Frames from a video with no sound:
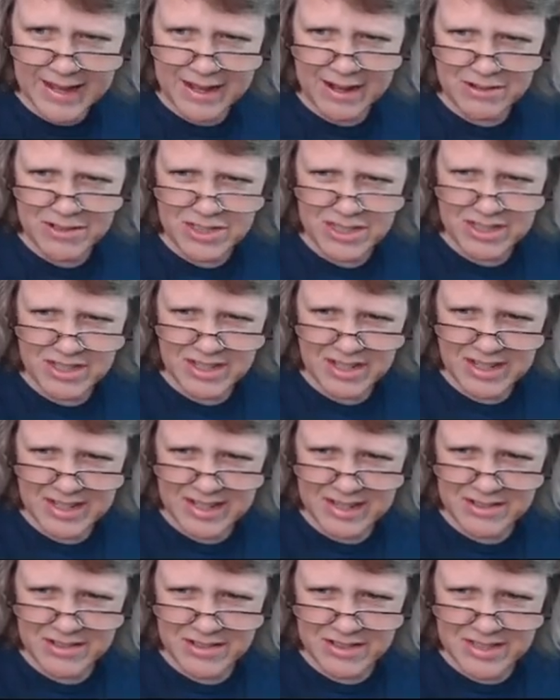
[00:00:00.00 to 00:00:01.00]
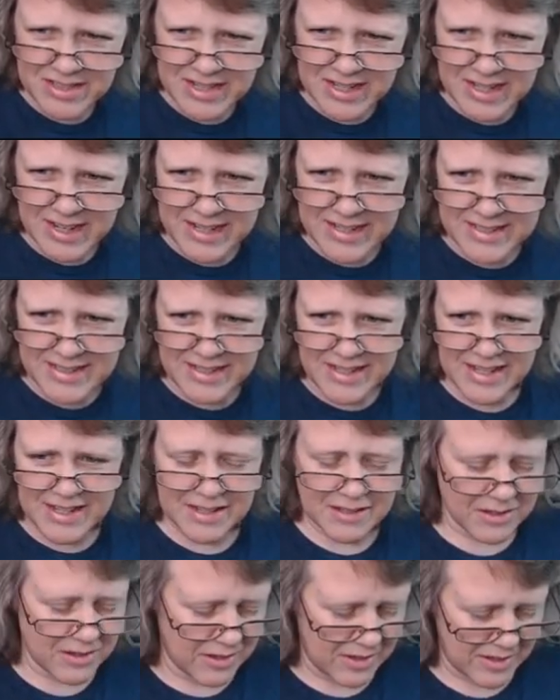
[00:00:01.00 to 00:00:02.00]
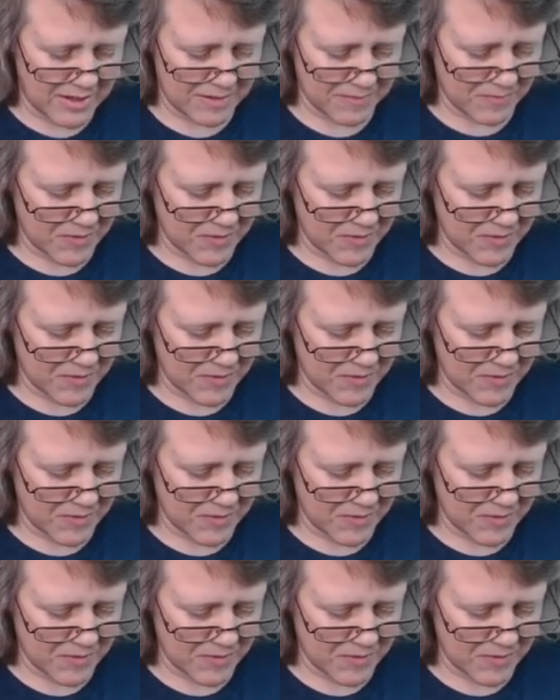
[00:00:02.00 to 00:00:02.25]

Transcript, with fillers: now she's good. Now she'll sit nicely. Good.